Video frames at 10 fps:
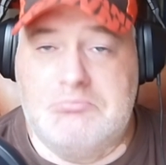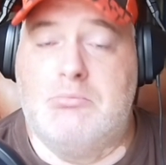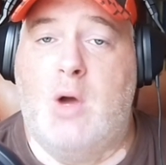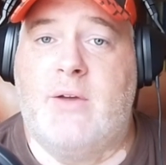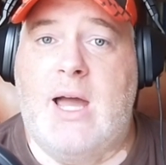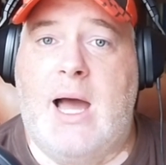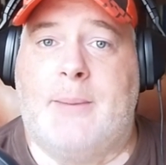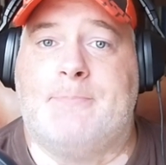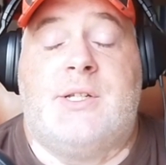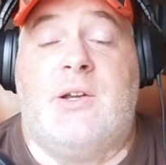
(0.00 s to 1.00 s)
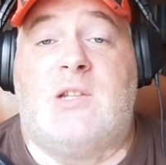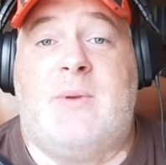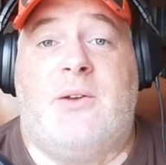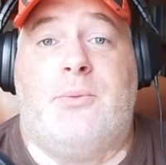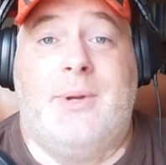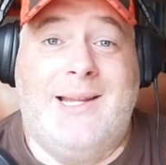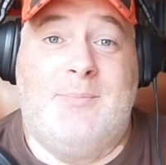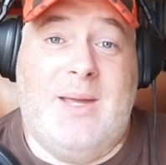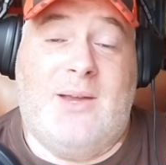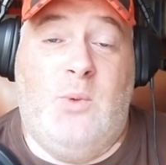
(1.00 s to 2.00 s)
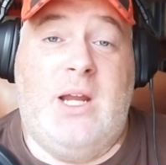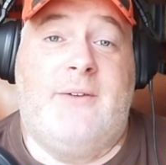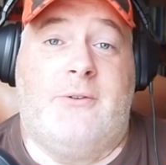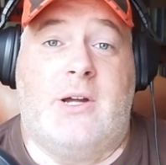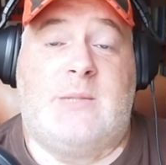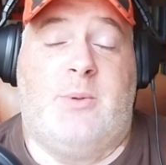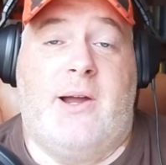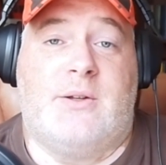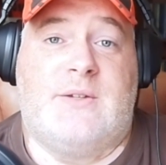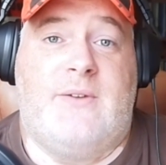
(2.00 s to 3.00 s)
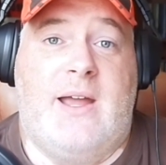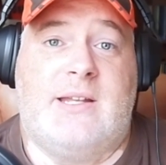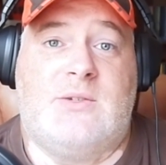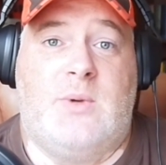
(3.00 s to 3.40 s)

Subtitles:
Moving on. So it's been a really big week for us Browns fans.